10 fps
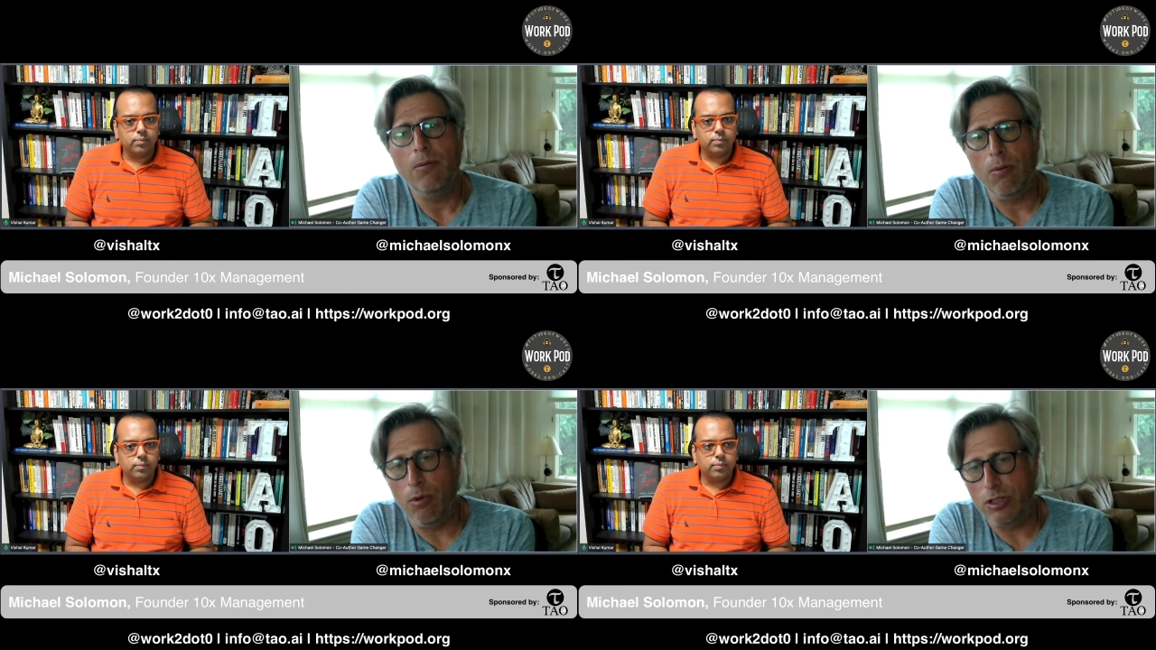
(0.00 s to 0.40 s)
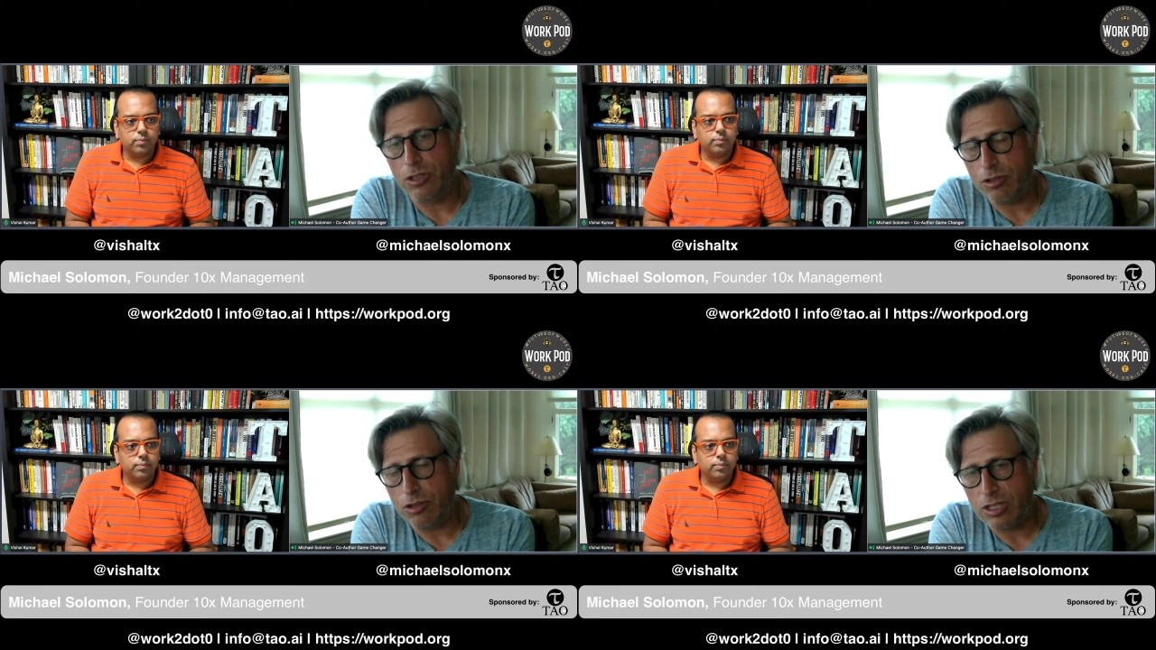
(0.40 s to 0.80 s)
Speaker 1: What's your
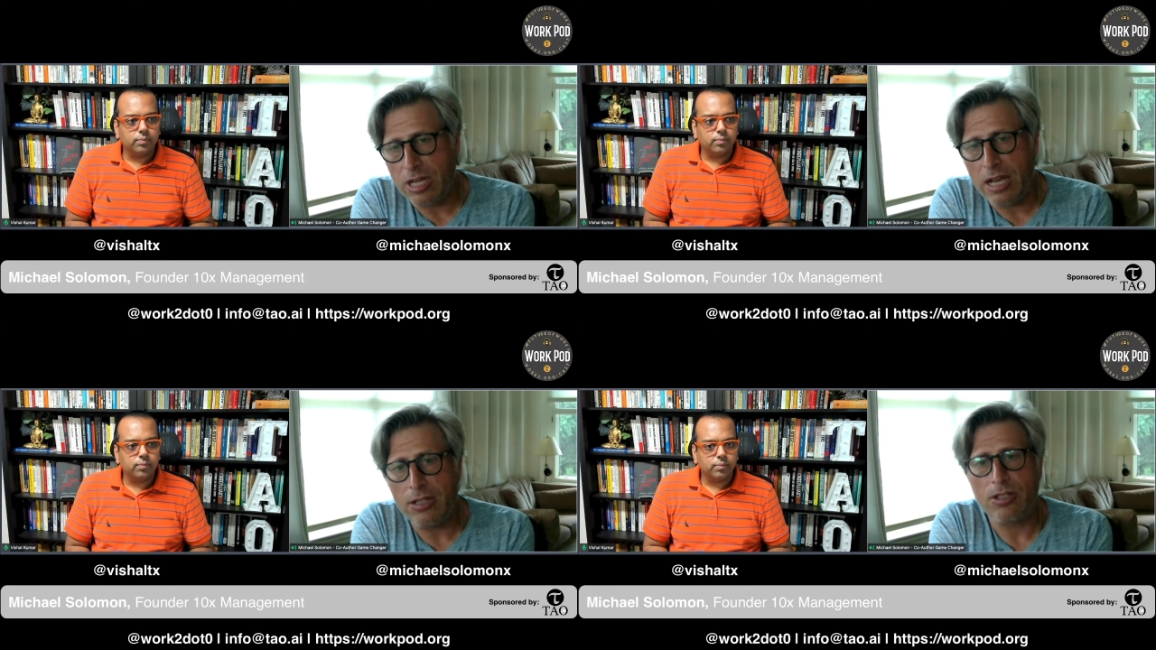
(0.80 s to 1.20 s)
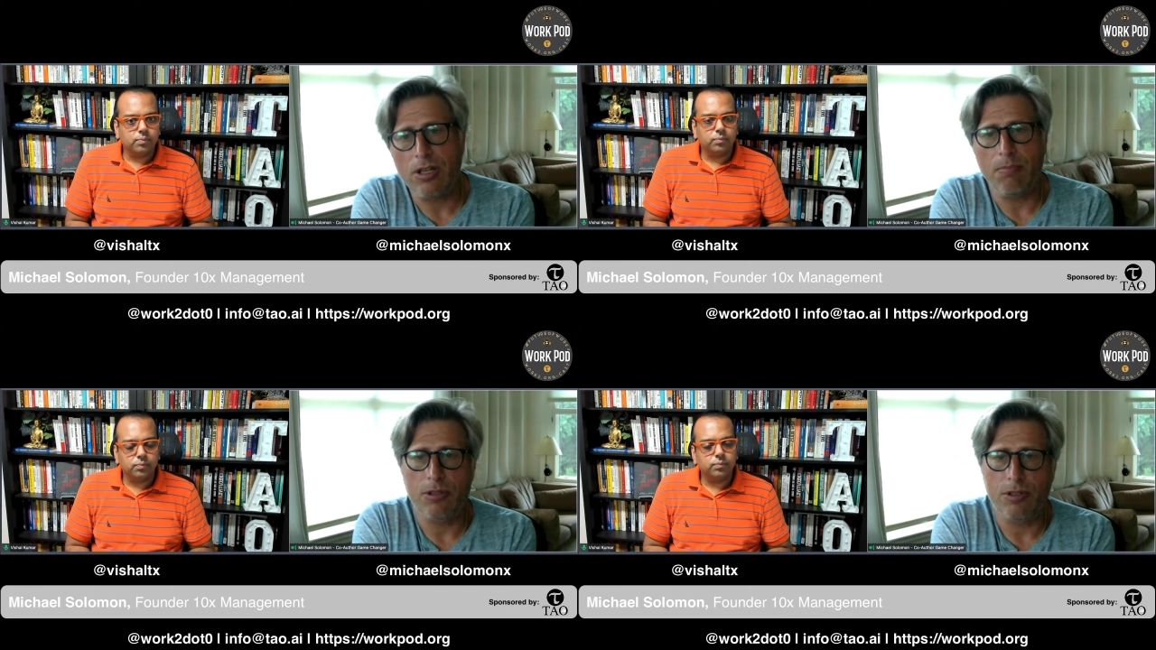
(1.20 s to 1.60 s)
stance on
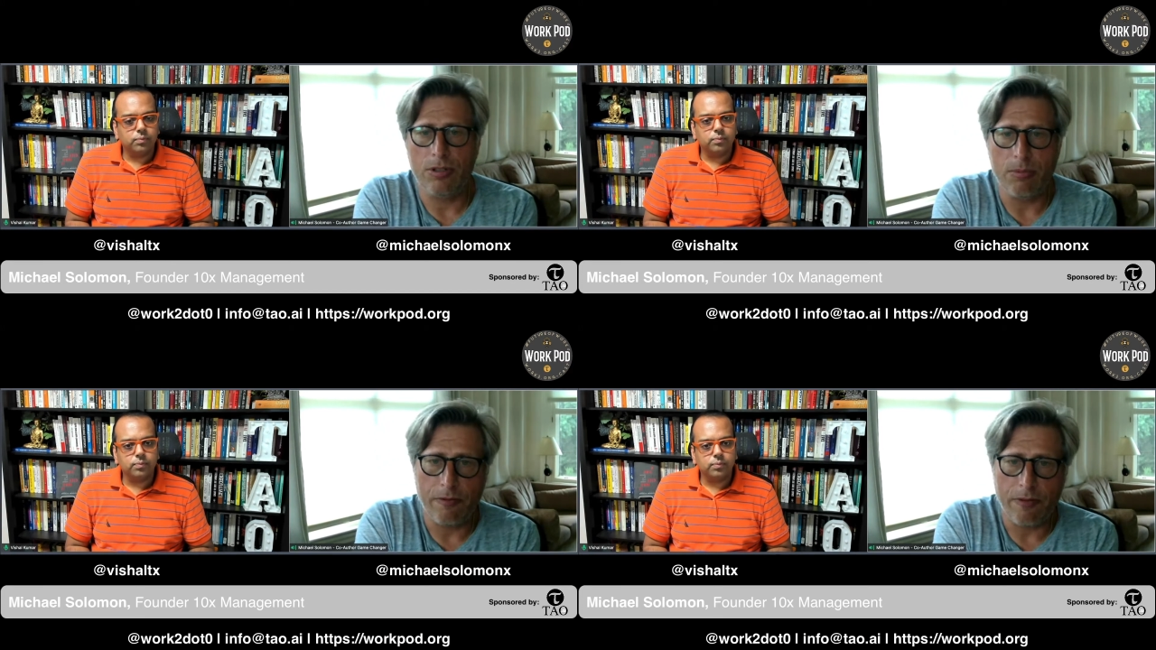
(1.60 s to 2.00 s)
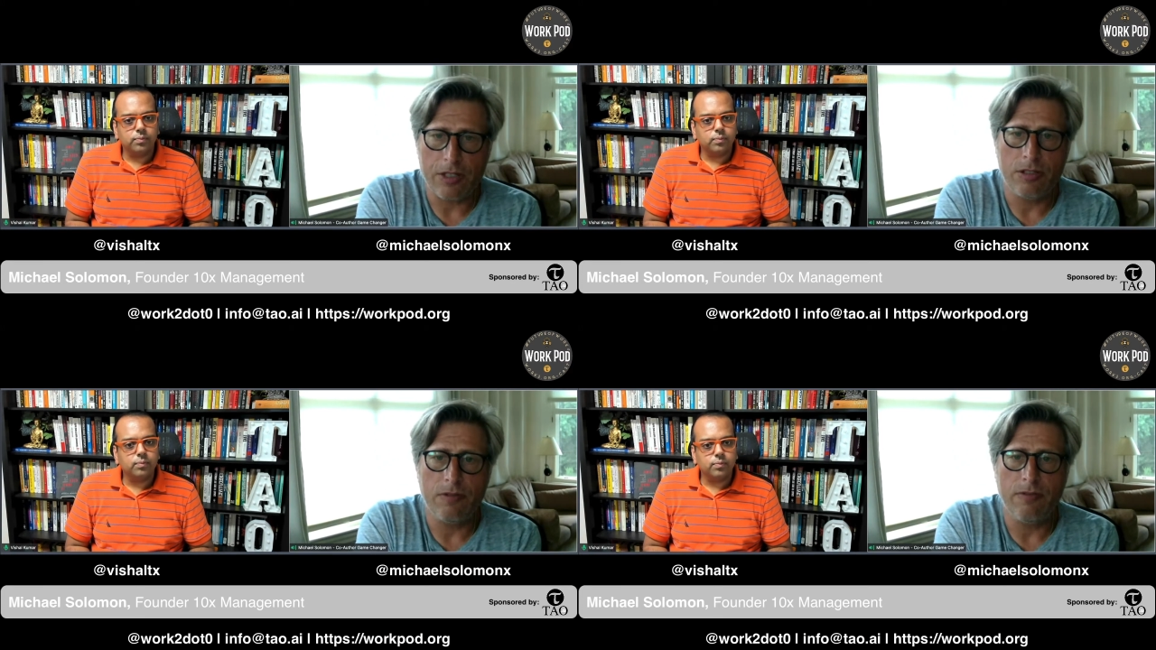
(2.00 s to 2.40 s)
personal and professional
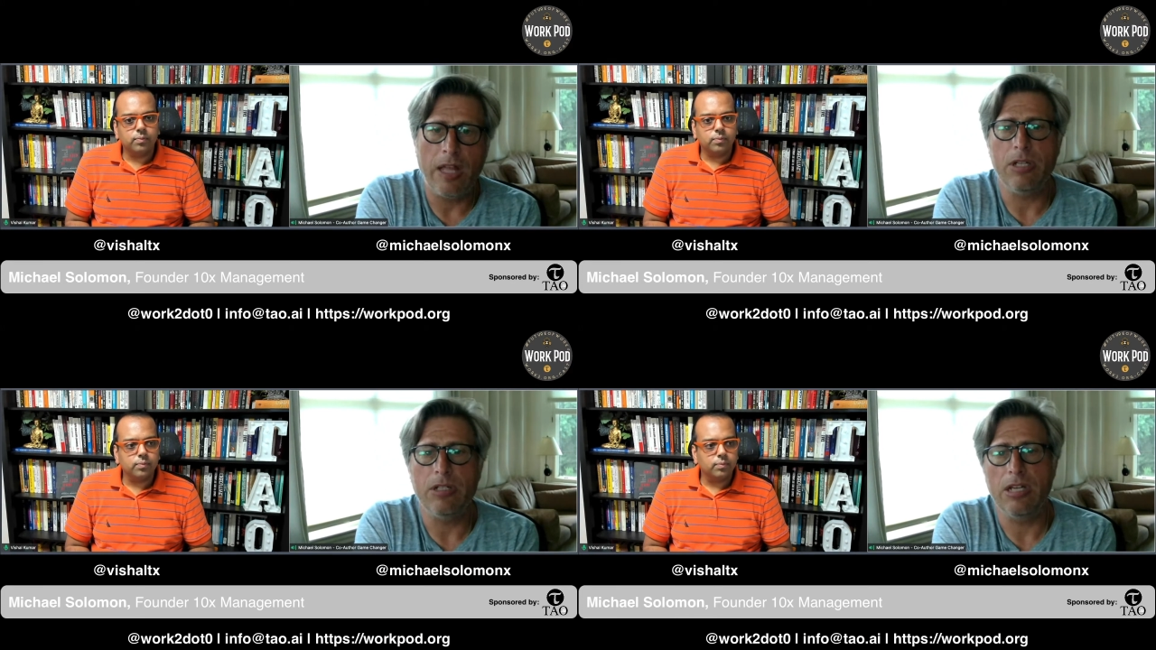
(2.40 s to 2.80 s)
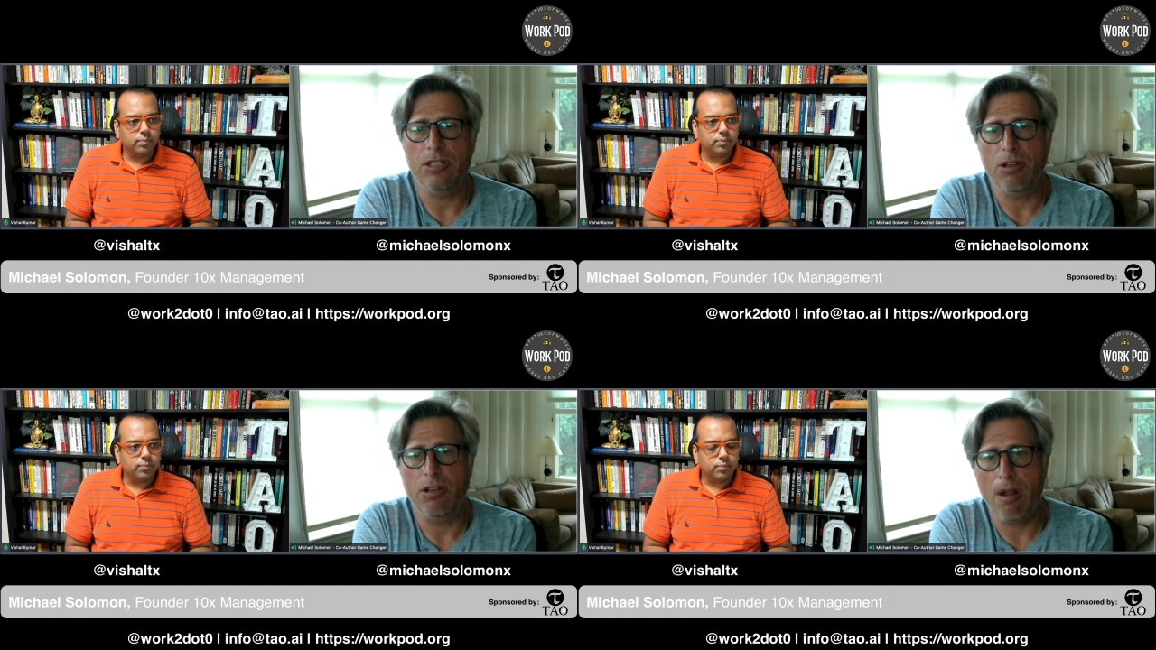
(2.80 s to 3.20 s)
development? Is
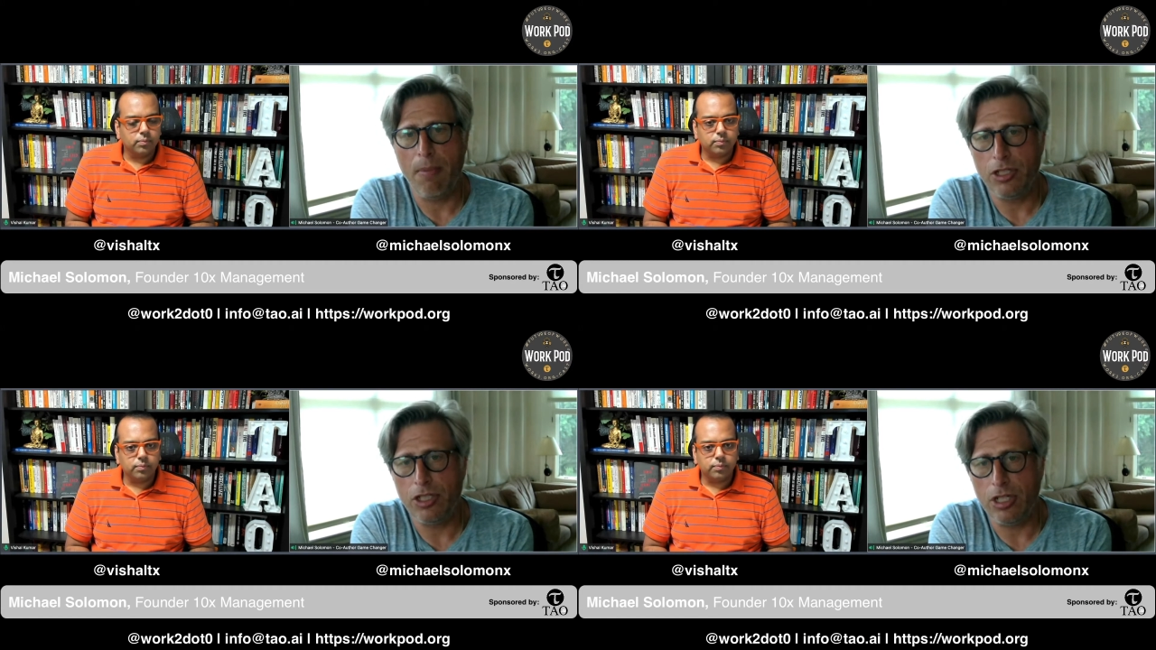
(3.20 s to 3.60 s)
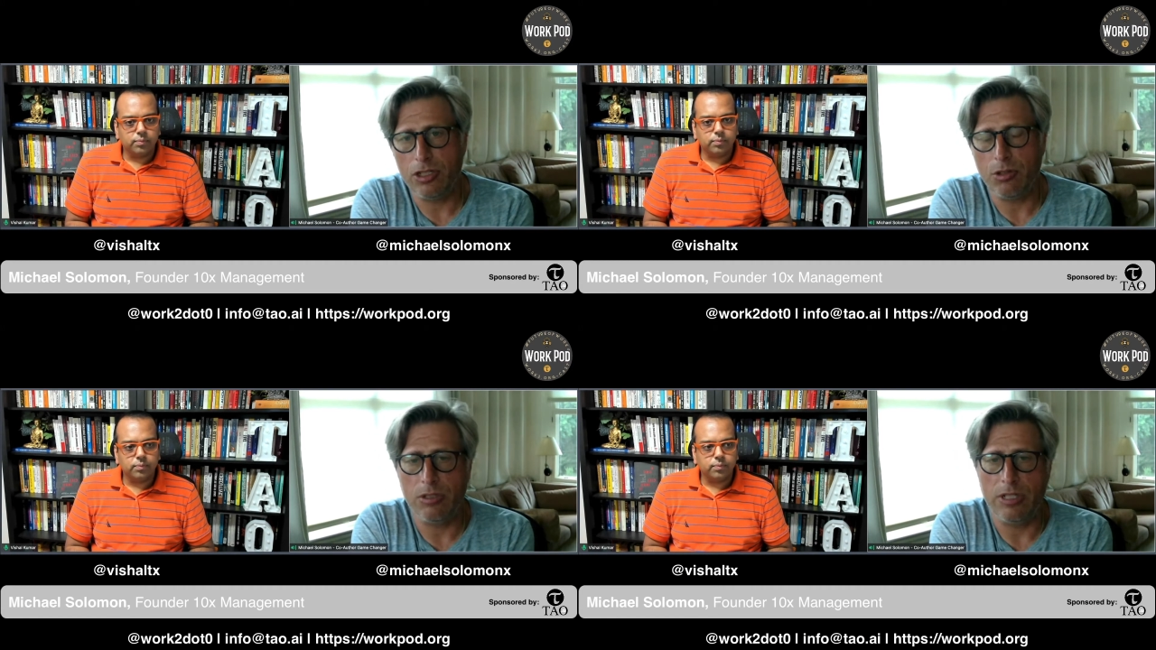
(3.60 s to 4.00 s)
there a budget
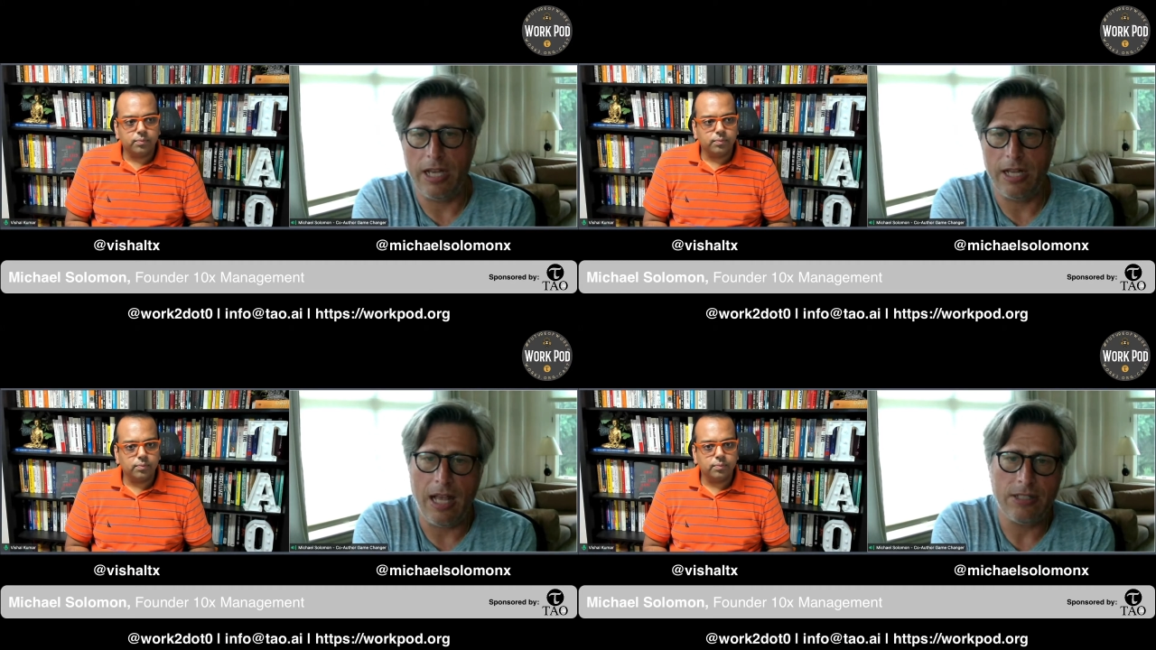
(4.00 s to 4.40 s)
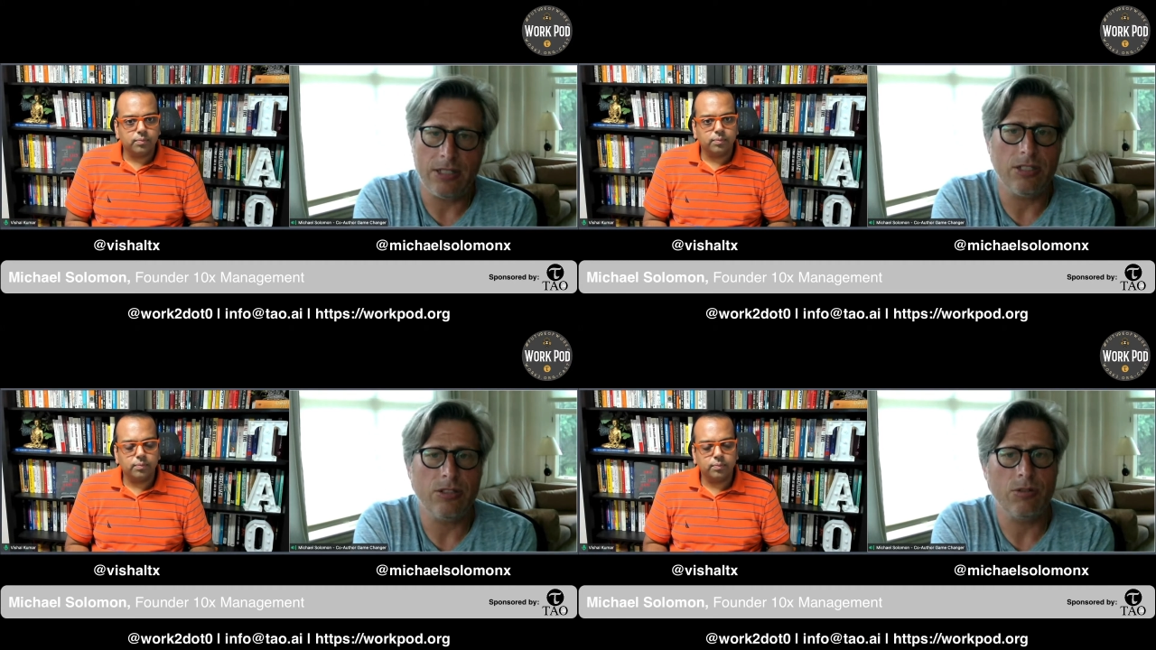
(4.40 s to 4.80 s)
to take
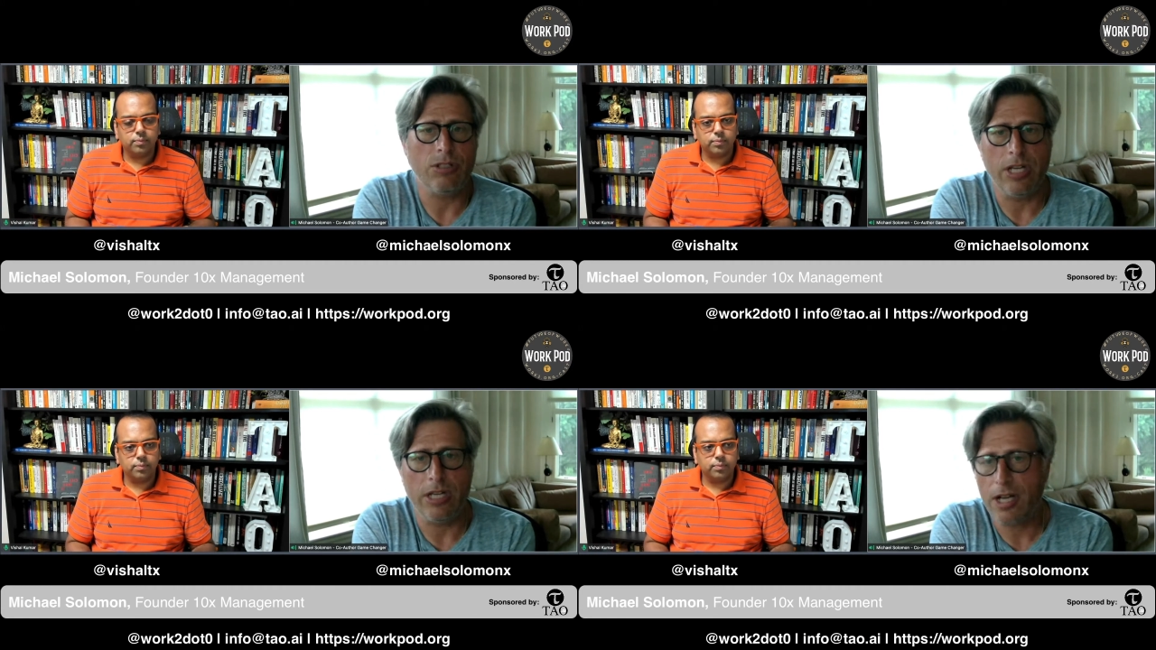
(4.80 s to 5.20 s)
classes or attend